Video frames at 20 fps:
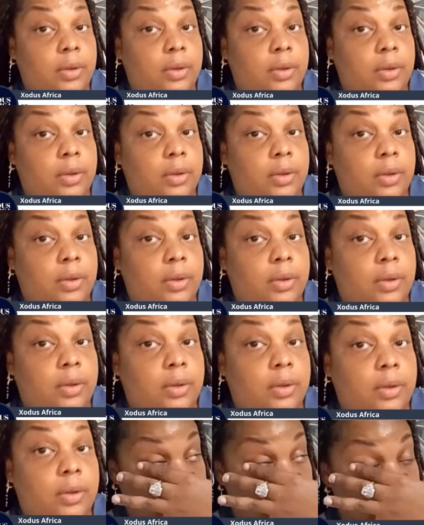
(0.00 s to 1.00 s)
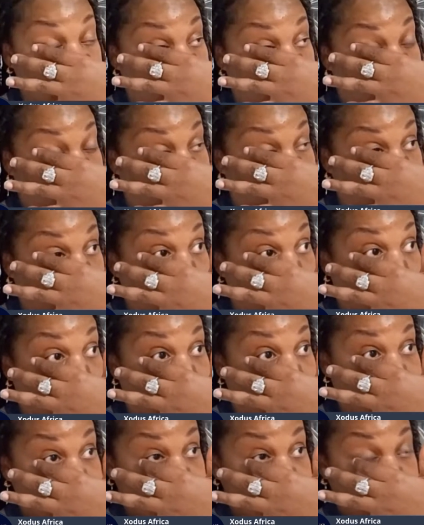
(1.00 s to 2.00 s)
your tail
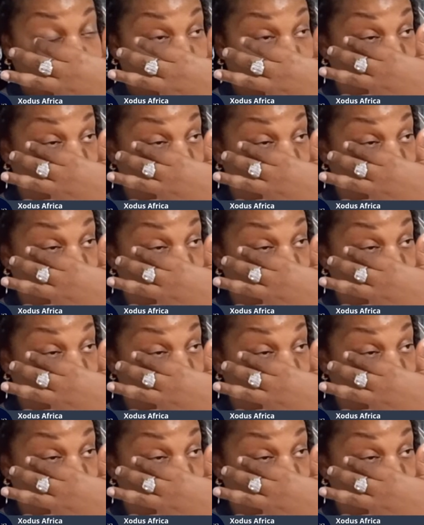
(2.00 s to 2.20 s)
because,